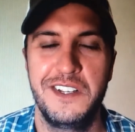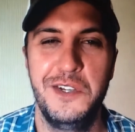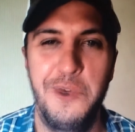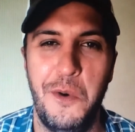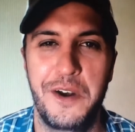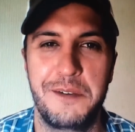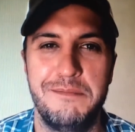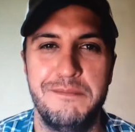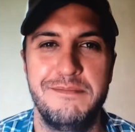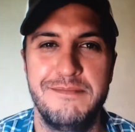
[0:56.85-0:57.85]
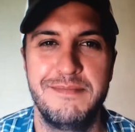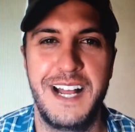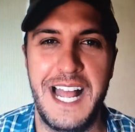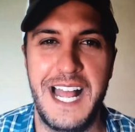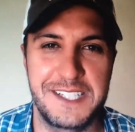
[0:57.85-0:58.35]
you want to
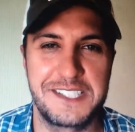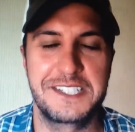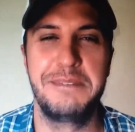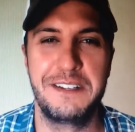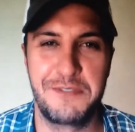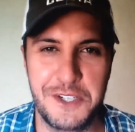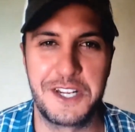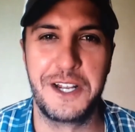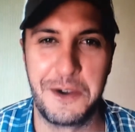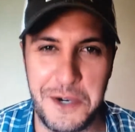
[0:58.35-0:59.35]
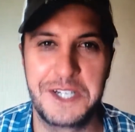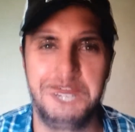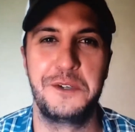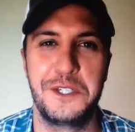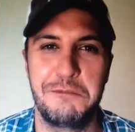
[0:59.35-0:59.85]
ask me if you can go
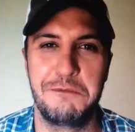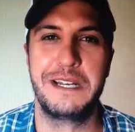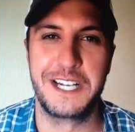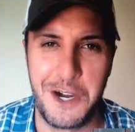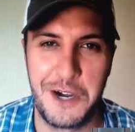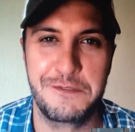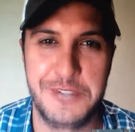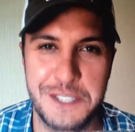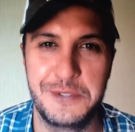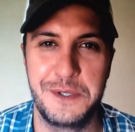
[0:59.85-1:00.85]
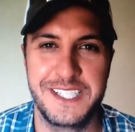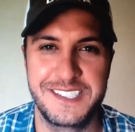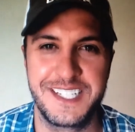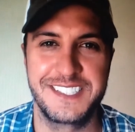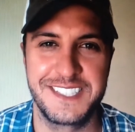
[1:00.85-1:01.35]
hunting when you've been gone for two
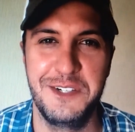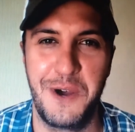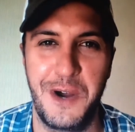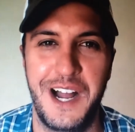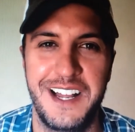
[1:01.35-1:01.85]
weeks. I see why,